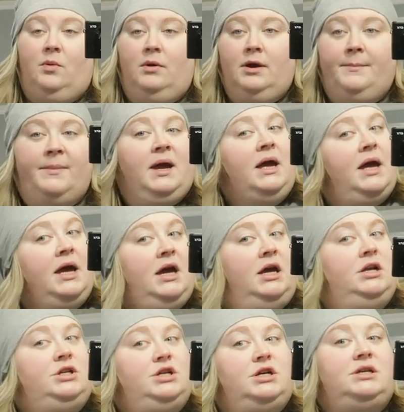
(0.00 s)
warm,
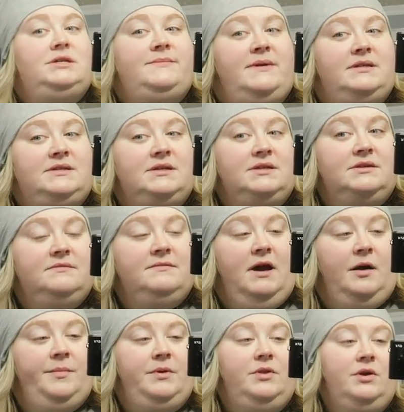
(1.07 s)
just meant to
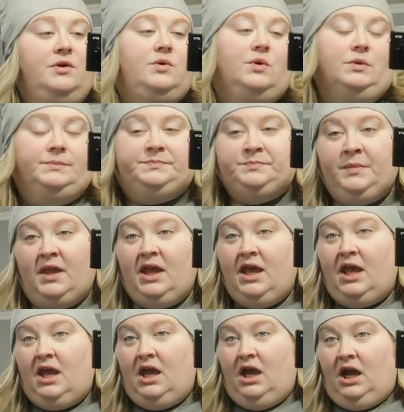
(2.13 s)
help you look cool.
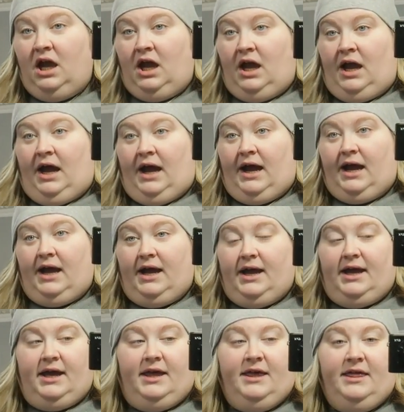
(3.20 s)

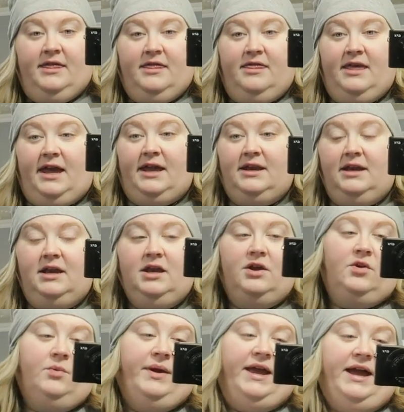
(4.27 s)
Uh, then
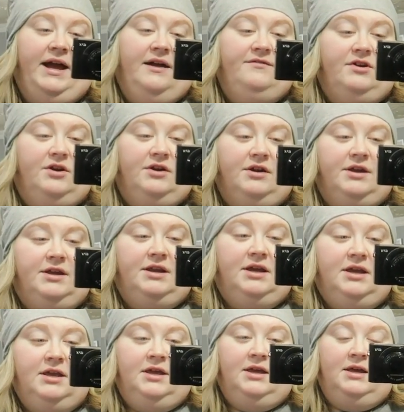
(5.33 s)
we have
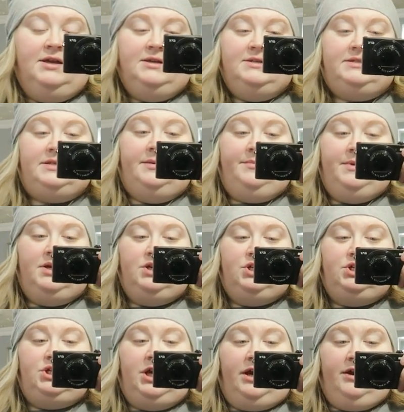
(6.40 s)
on some
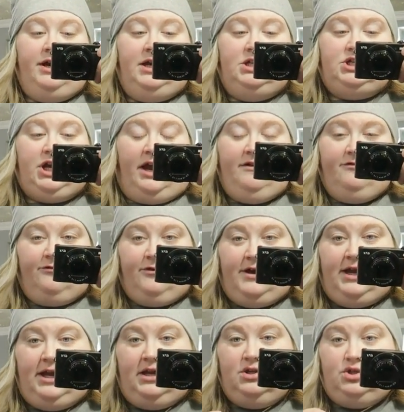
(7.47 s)
Sherry
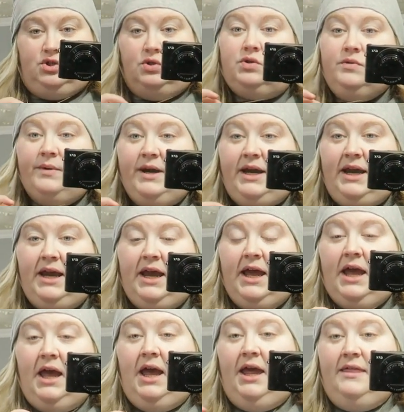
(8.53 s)
Jeffrey jewelry.
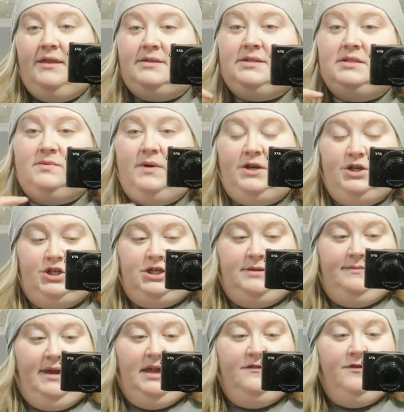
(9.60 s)
This is one she
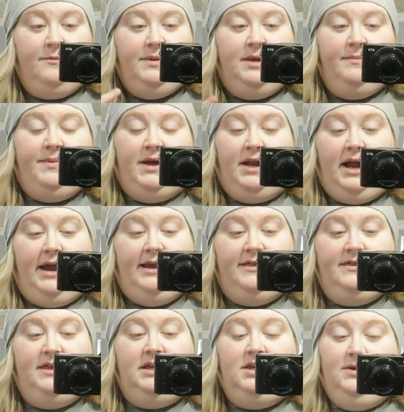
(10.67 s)
made for me, but I
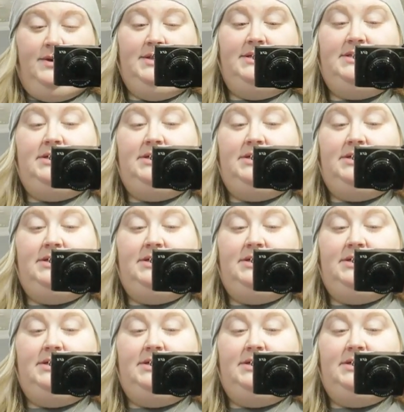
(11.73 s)
think you can